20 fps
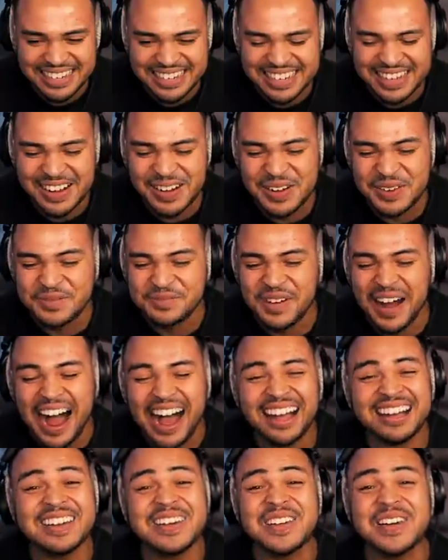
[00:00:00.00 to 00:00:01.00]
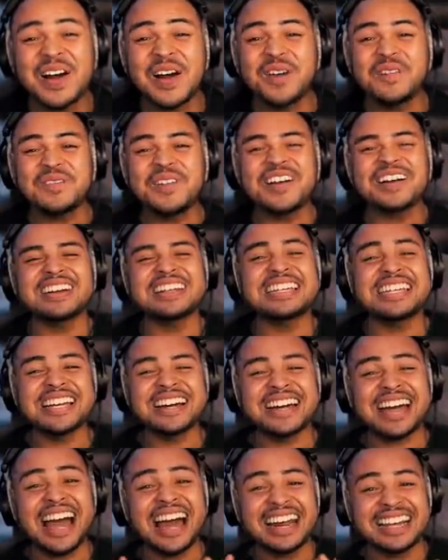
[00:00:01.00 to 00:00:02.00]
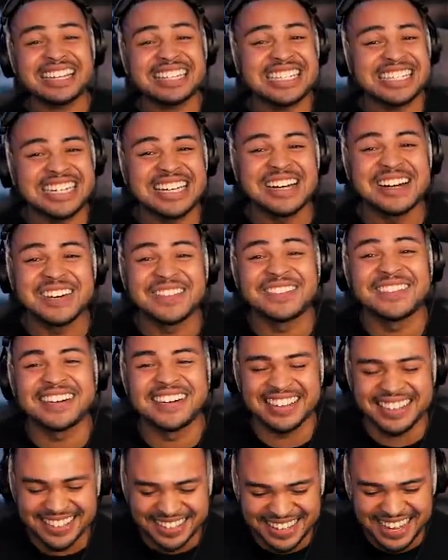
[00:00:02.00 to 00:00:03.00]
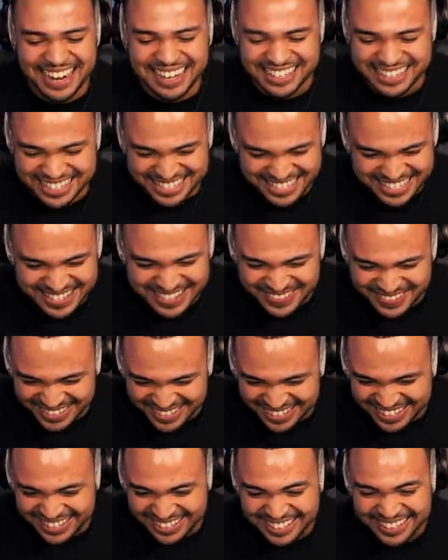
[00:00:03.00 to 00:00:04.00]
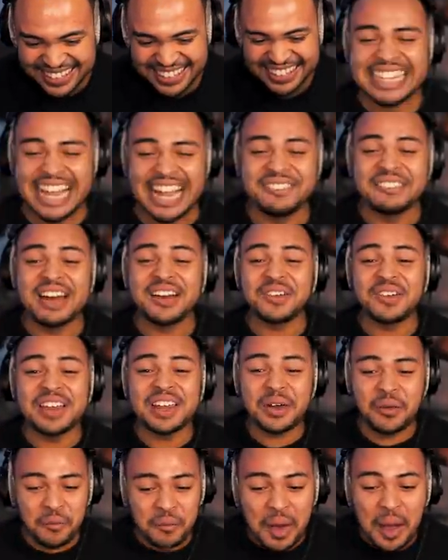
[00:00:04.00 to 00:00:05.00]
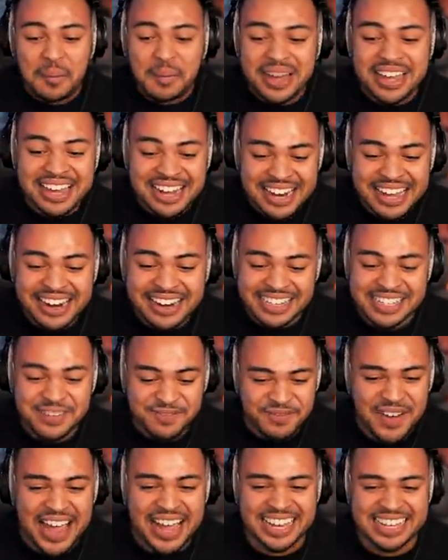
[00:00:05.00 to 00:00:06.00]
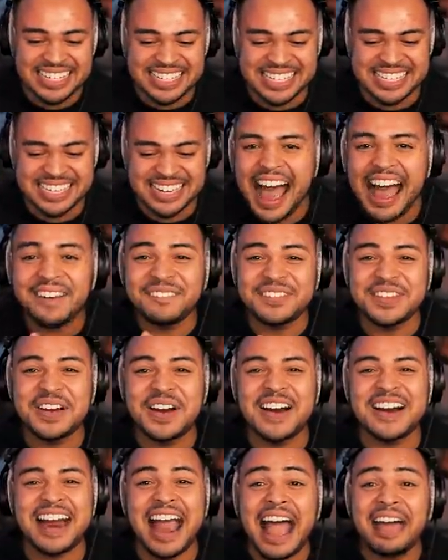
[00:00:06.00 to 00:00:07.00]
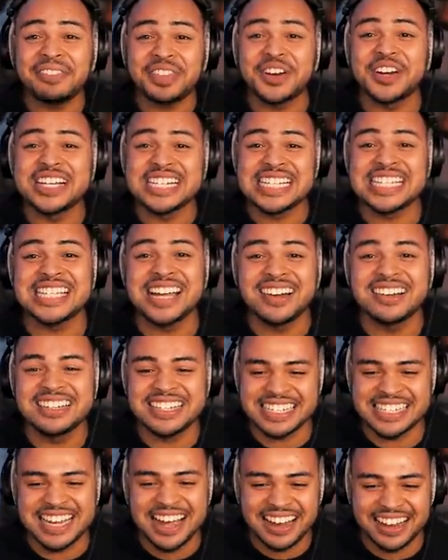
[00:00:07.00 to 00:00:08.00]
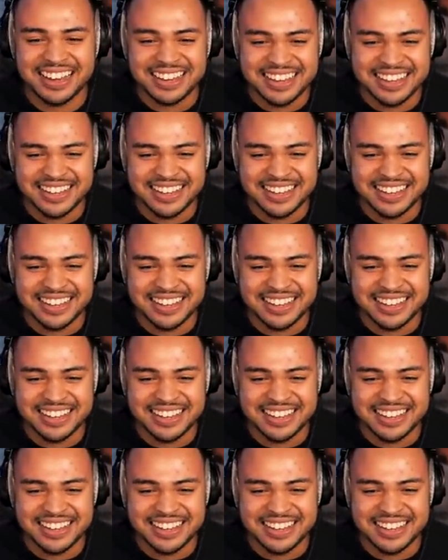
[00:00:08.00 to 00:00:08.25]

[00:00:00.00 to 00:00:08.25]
Yo, Bakugo, bro, you gotta chill, bro. You gotta chill, man. That man really rubbing it in his face after after his son just got